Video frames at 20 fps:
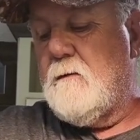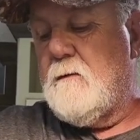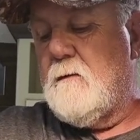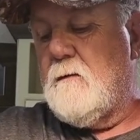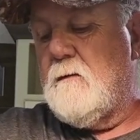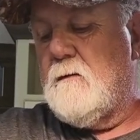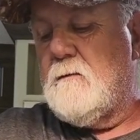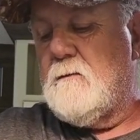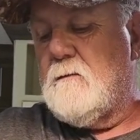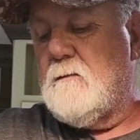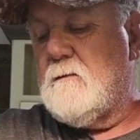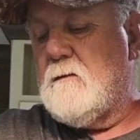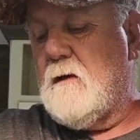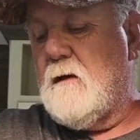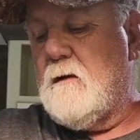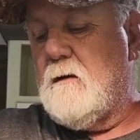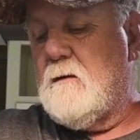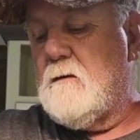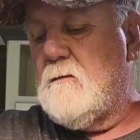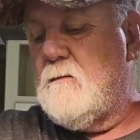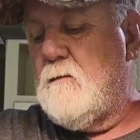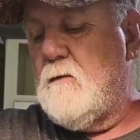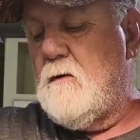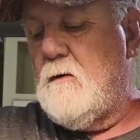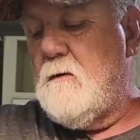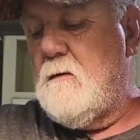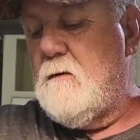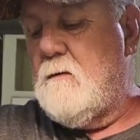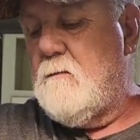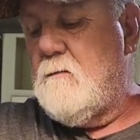until it's kind of
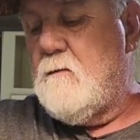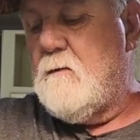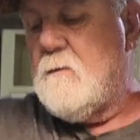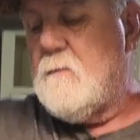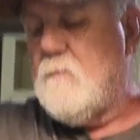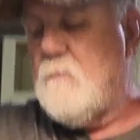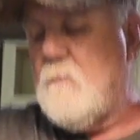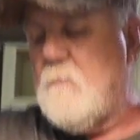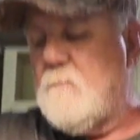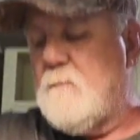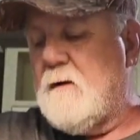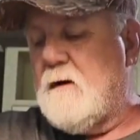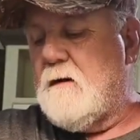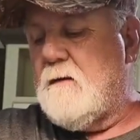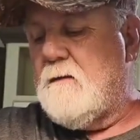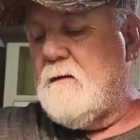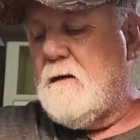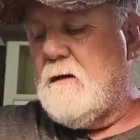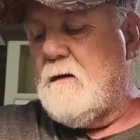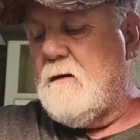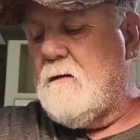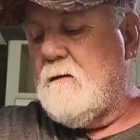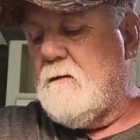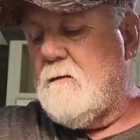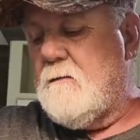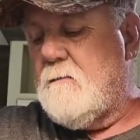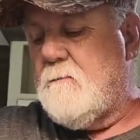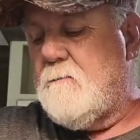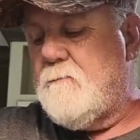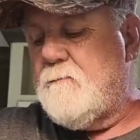smooth, which we're about there.
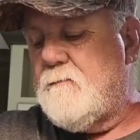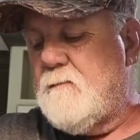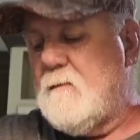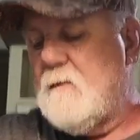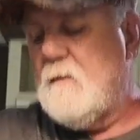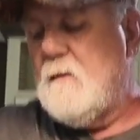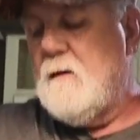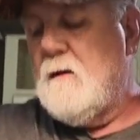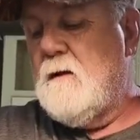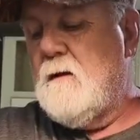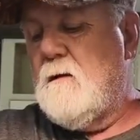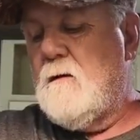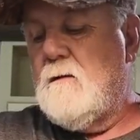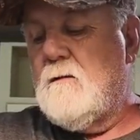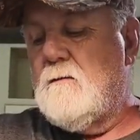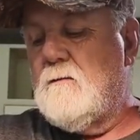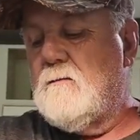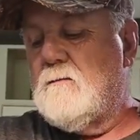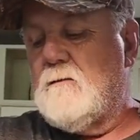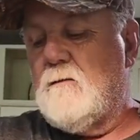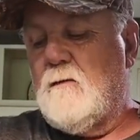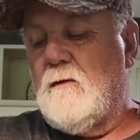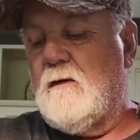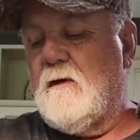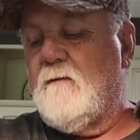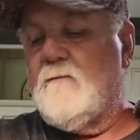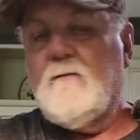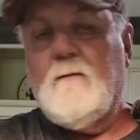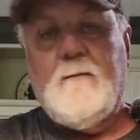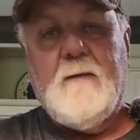So we
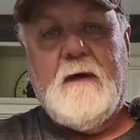left the